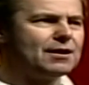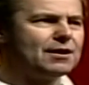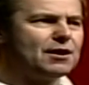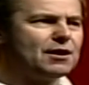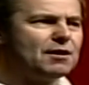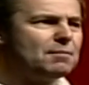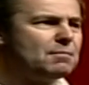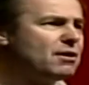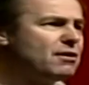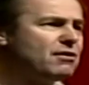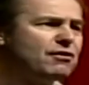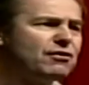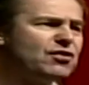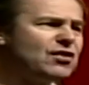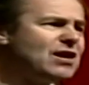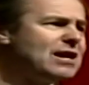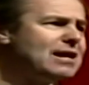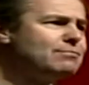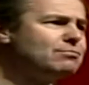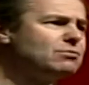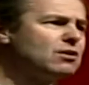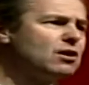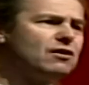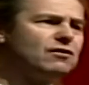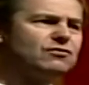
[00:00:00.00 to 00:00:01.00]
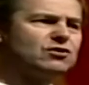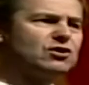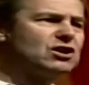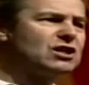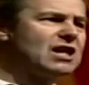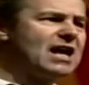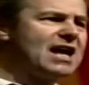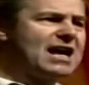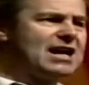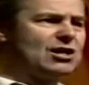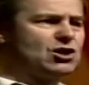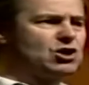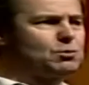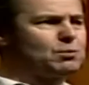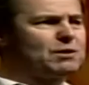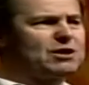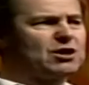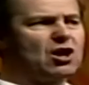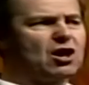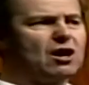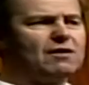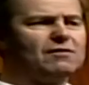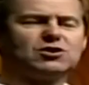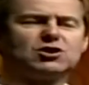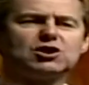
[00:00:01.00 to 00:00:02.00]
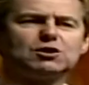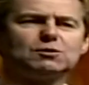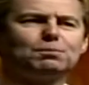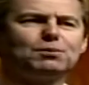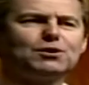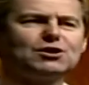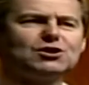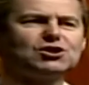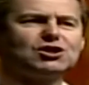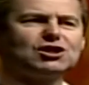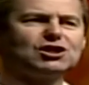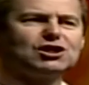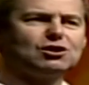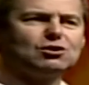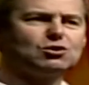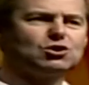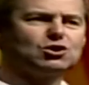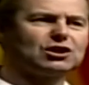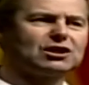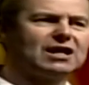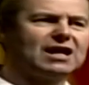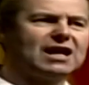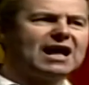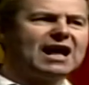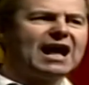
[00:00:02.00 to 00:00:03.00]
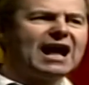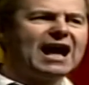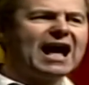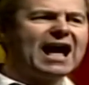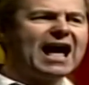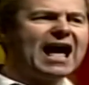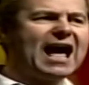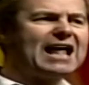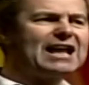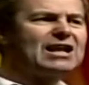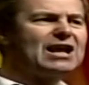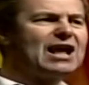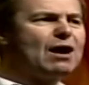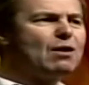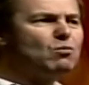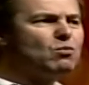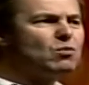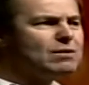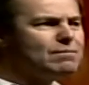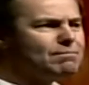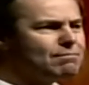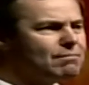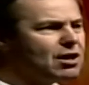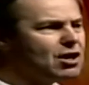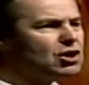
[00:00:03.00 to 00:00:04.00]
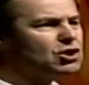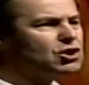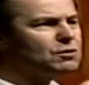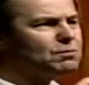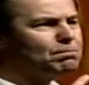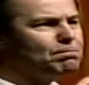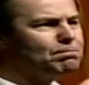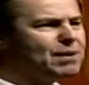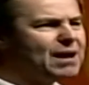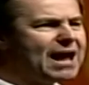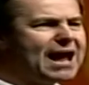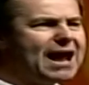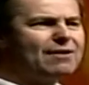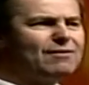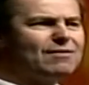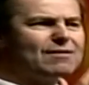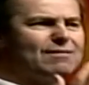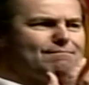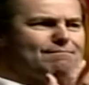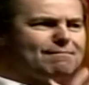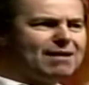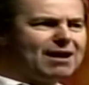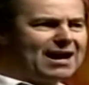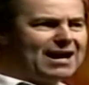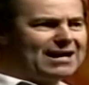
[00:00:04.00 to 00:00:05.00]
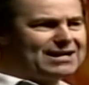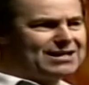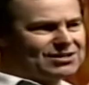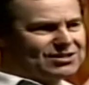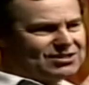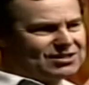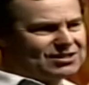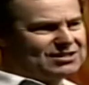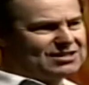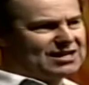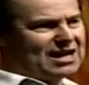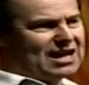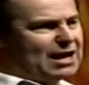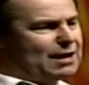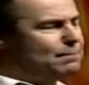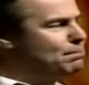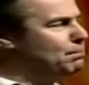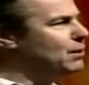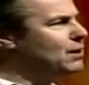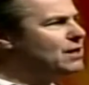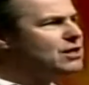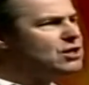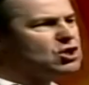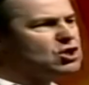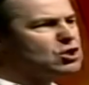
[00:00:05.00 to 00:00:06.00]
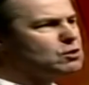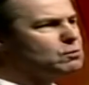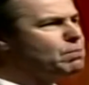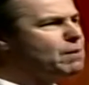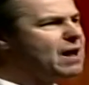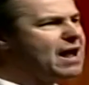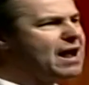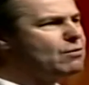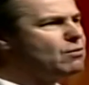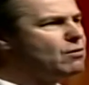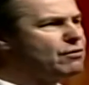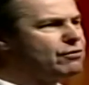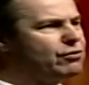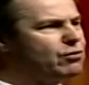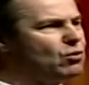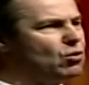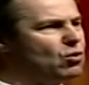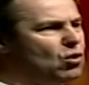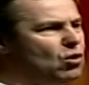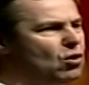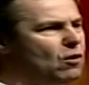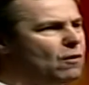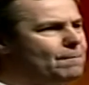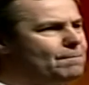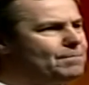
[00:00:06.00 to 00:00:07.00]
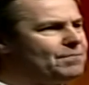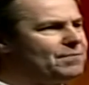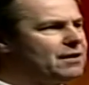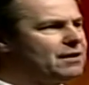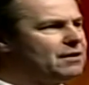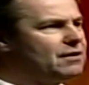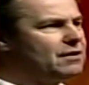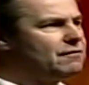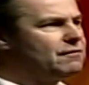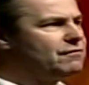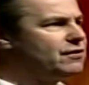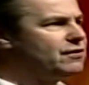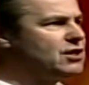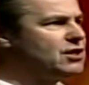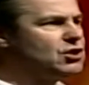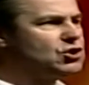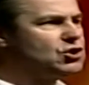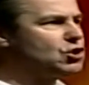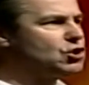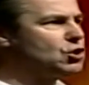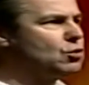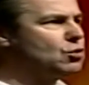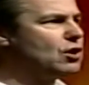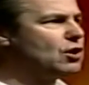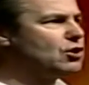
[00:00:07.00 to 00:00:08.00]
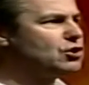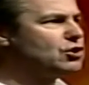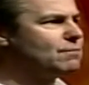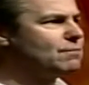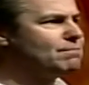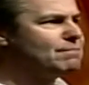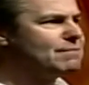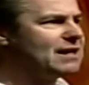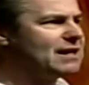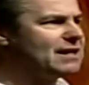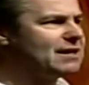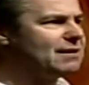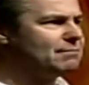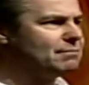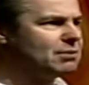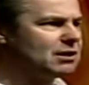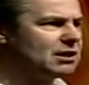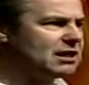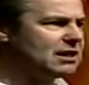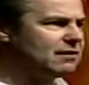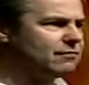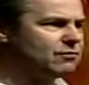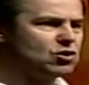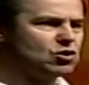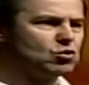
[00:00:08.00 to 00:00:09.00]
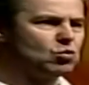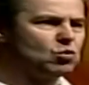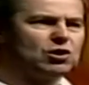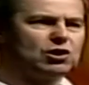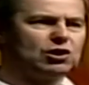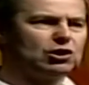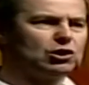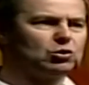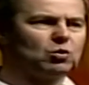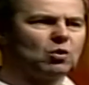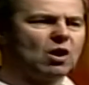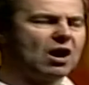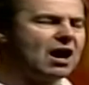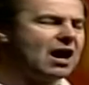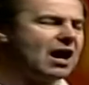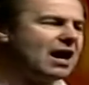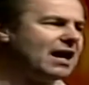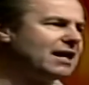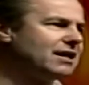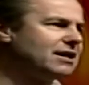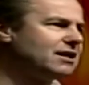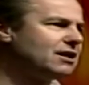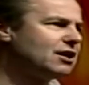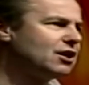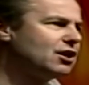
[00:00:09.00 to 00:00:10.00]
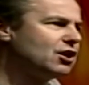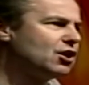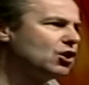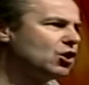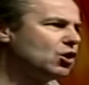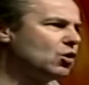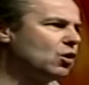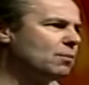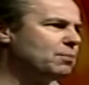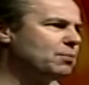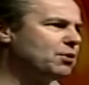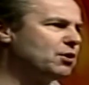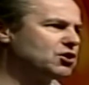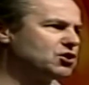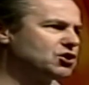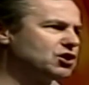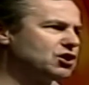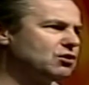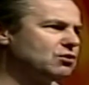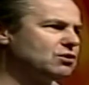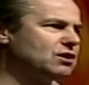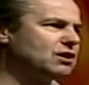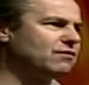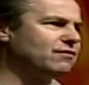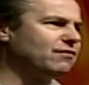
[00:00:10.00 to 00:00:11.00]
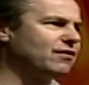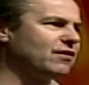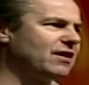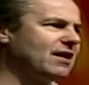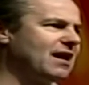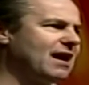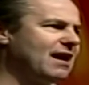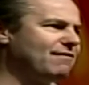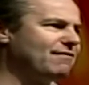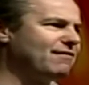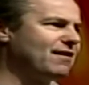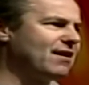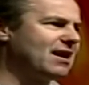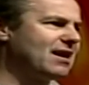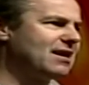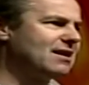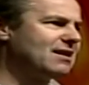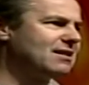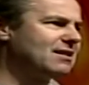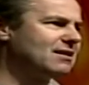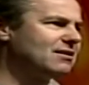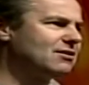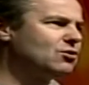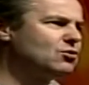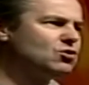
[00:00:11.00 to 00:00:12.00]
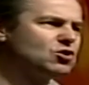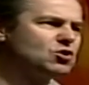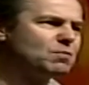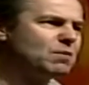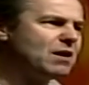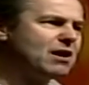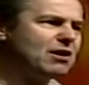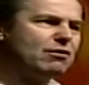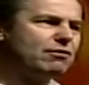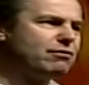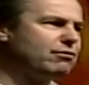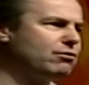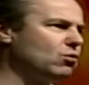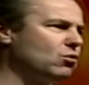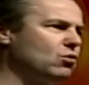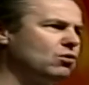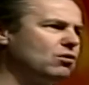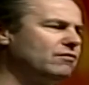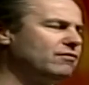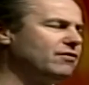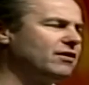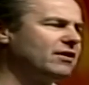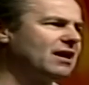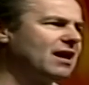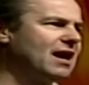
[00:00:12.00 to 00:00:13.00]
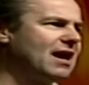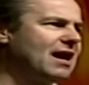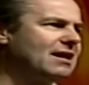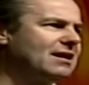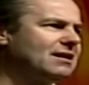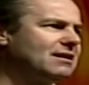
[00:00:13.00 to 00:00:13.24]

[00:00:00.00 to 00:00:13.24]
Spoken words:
But the theme of today at Spring Harvest is persecution, and we must bear in mind today, please spare a thought for these 200 million believers worldwide who are persecuted for their faith. Do spare a thought for that.